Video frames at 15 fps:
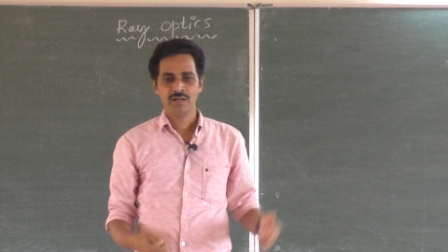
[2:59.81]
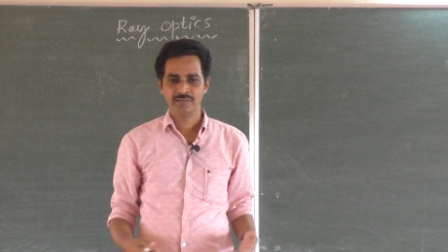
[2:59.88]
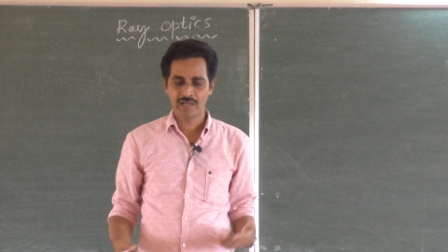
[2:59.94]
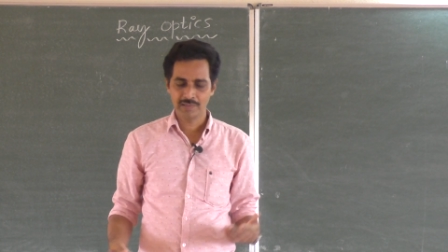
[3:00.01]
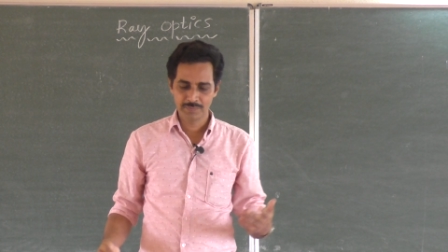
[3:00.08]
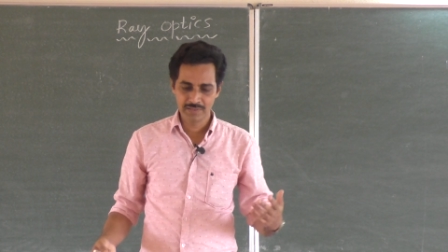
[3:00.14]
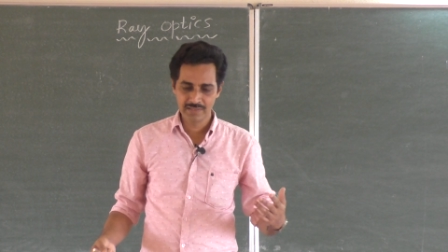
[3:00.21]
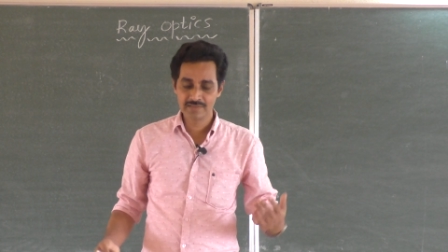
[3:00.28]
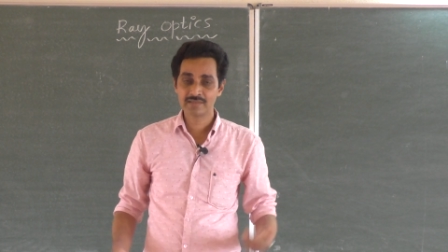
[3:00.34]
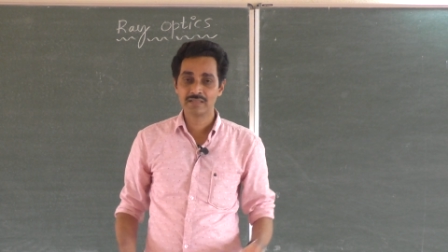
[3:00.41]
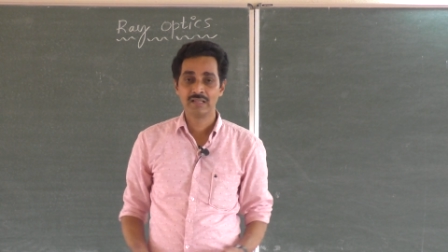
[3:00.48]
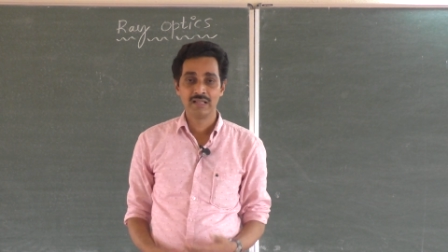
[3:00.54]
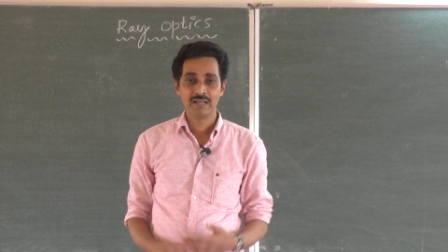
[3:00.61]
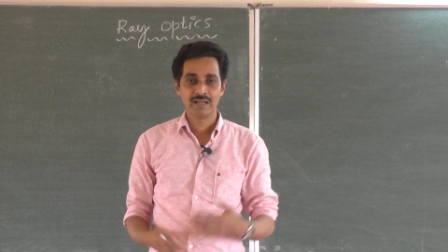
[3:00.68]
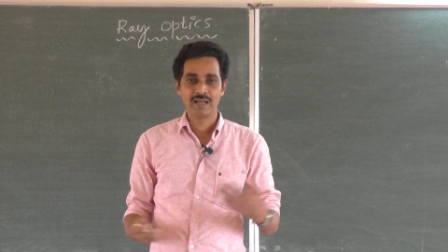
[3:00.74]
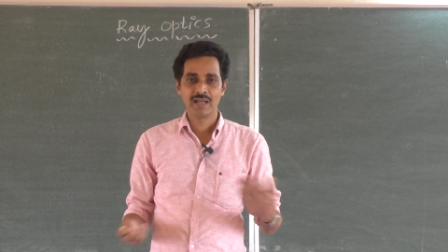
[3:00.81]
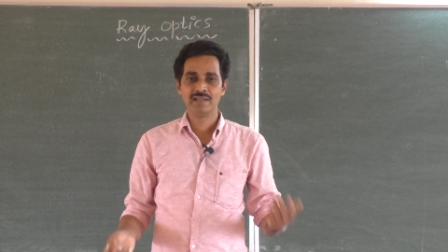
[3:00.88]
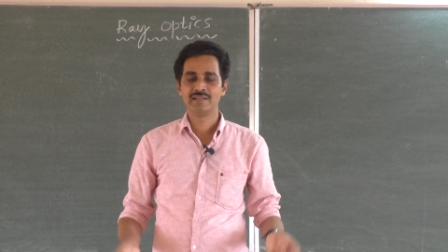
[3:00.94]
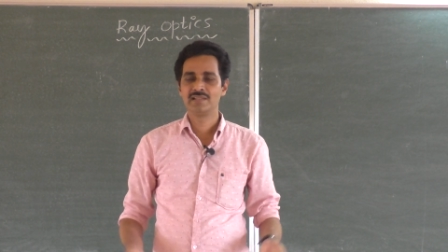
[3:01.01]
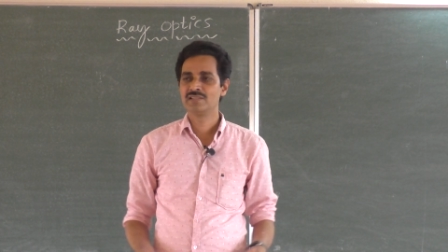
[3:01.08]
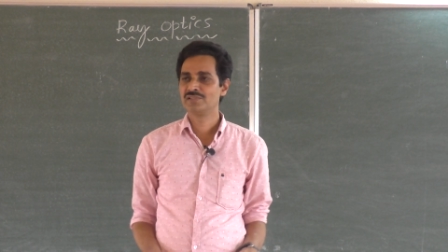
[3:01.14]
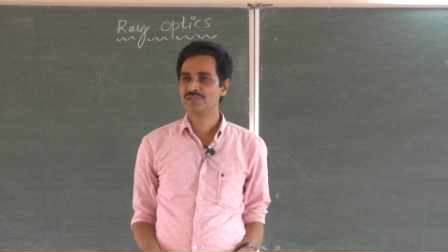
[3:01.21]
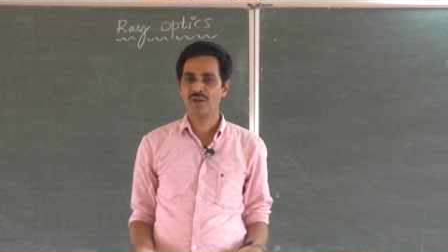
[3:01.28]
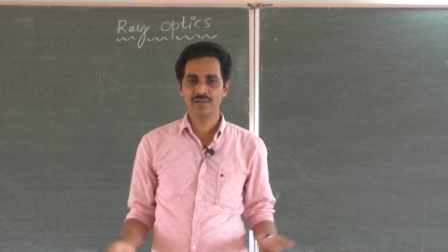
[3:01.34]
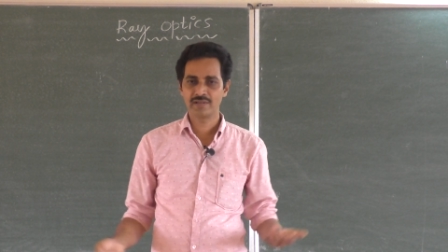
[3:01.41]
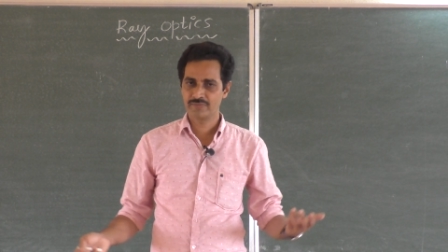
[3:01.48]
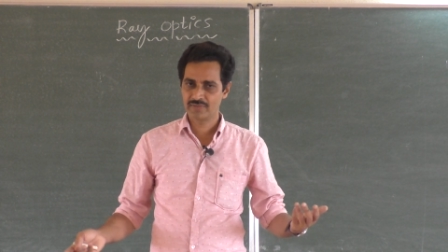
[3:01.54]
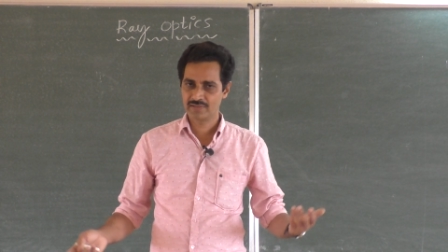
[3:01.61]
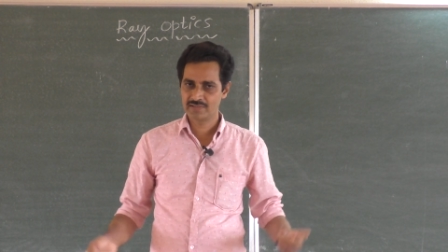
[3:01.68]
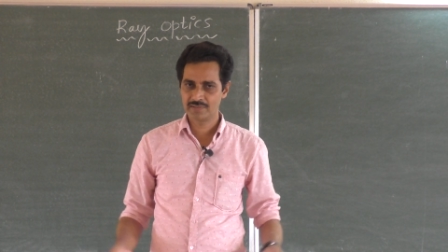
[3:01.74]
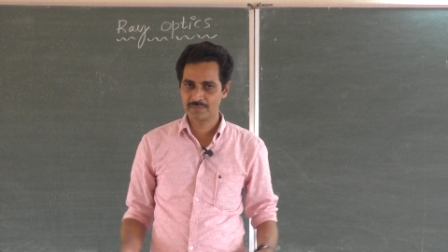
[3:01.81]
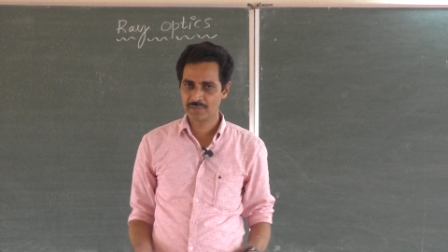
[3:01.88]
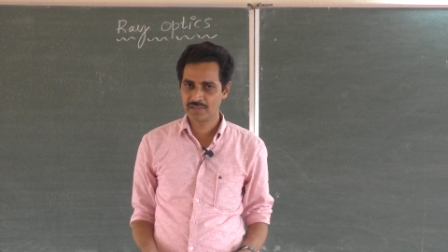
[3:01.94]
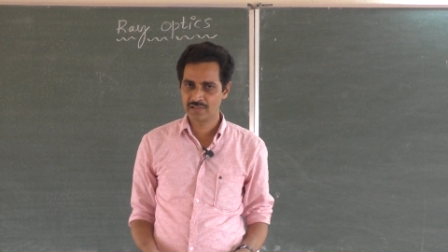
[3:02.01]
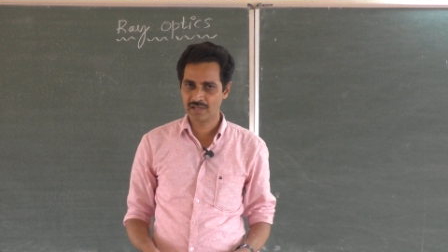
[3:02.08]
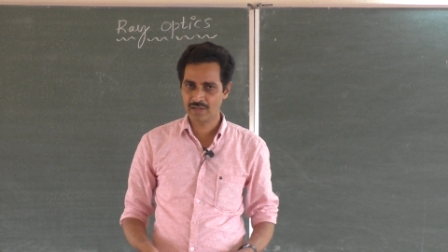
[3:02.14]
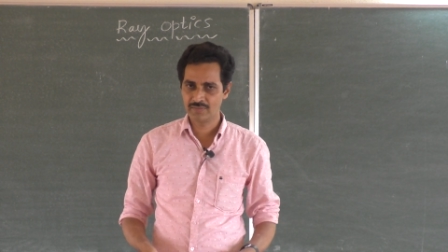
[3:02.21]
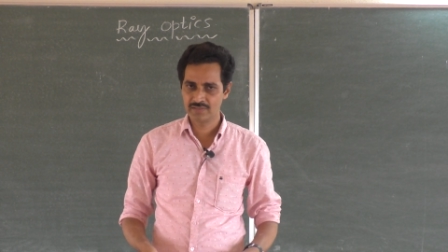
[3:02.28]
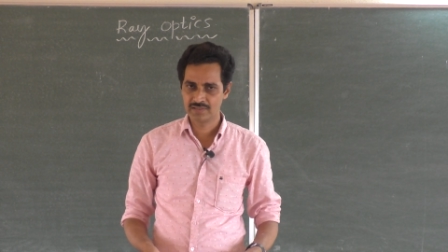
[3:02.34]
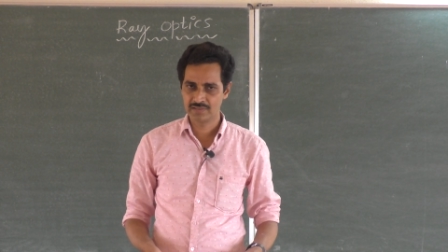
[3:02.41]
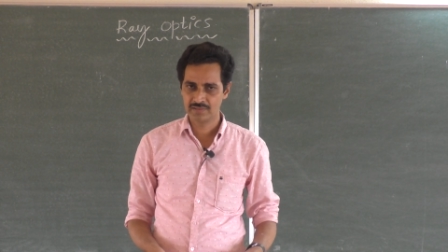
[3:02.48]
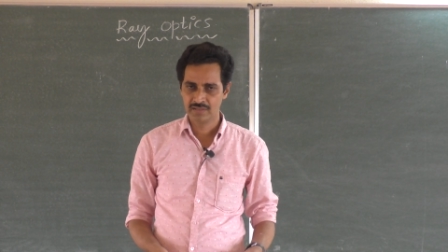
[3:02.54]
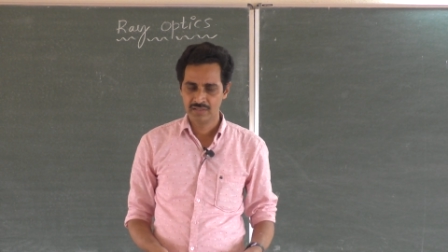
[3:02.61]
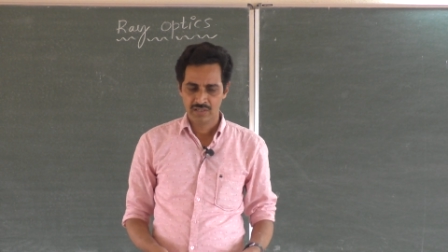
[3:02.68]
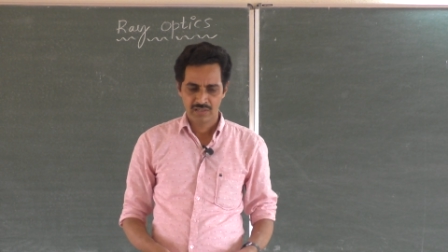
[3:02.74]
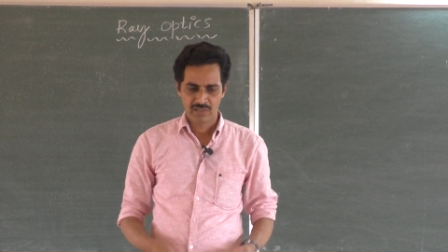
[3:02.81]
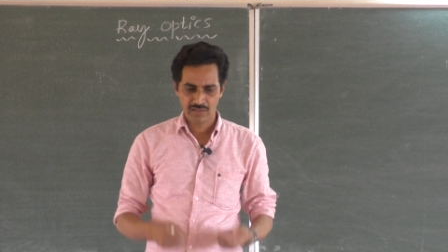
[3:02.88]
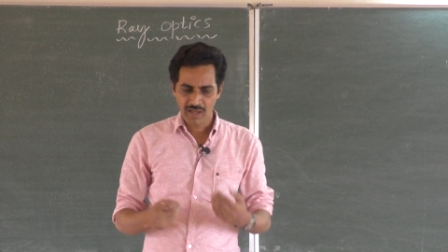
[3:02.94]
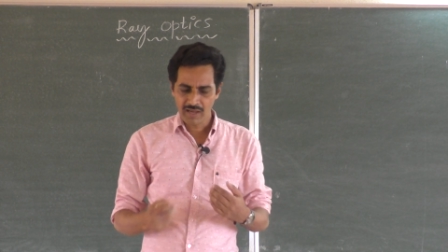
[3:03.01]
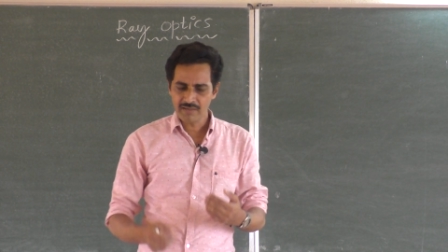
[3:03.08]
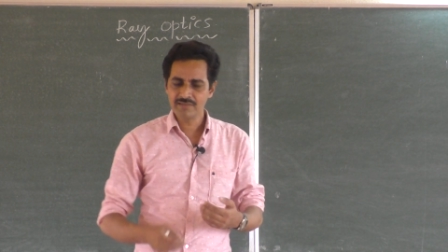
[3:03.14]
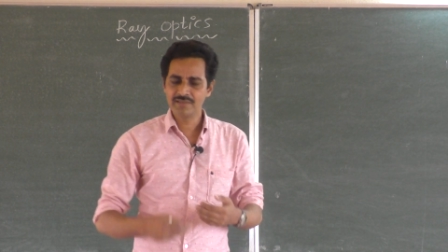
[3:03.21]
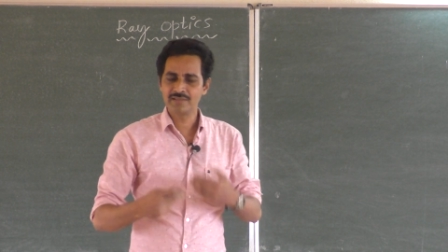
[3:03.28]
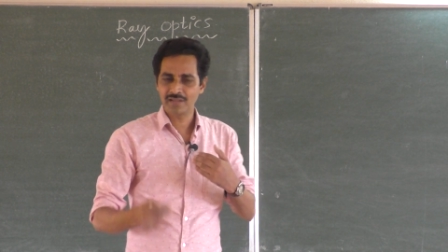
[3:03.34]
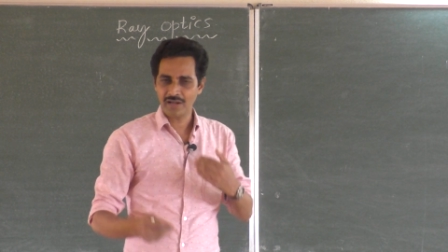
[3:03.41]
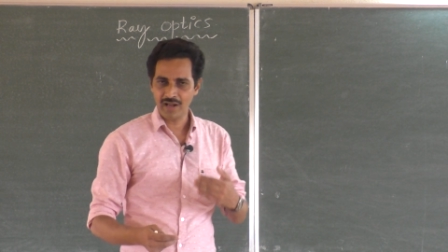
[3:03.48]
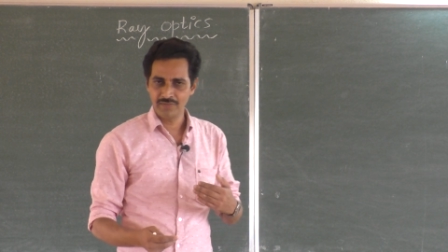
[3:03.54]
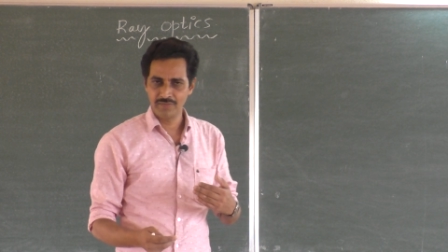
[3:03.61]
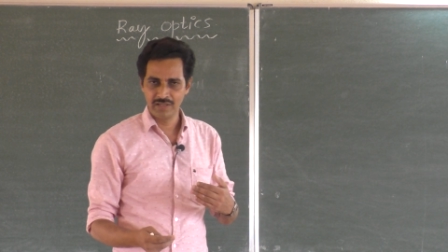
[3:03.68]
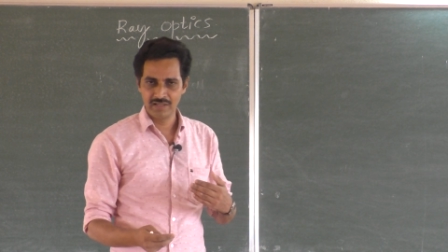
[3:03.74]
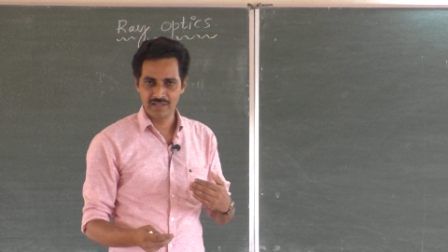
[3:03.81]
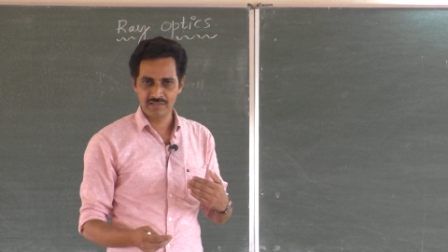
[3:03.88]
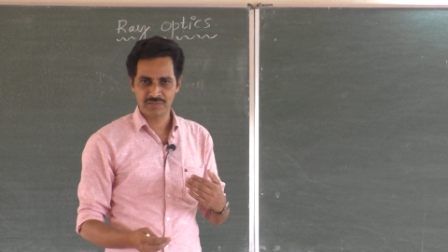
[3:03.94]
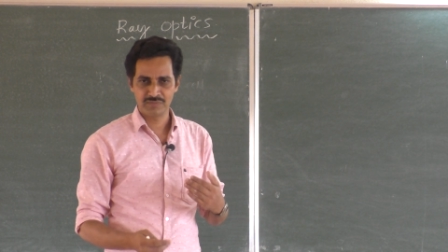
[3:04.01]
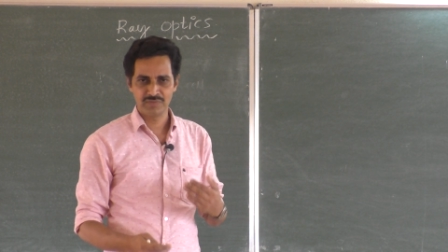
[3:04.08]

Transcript: that means light is not affected by gravity light travels